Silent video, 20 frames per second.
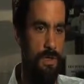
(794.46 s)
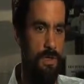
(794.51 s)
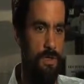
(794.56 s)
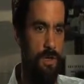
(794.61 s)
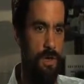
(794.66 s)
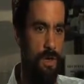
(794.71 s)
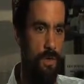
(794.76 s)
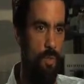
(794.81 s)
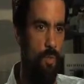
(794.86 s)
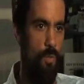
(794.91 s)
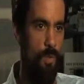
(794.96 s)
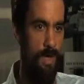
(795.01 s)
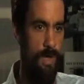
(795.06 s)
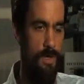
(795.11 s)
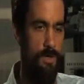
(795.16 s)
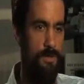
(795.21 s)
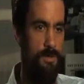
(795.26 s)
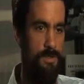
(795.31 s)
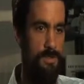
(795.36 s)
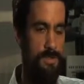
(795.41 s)
Gone
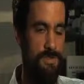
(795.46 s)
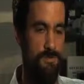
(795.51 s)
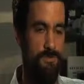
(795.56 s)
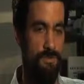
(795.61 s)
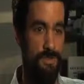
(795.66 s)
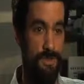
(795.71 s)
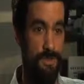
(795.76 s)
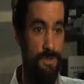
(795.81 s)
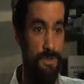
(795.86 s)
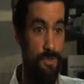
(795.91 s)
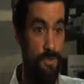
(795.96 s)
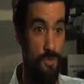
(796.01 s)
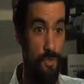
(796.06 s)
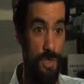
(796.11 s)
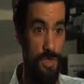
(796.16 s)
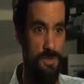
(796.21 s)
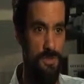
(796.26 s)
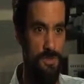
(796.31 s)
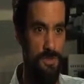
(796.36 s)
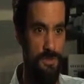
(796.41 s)
where? It's a really good
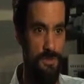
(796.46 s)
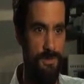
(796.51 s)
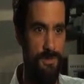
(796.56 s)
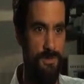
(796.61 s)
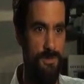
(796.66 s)
question.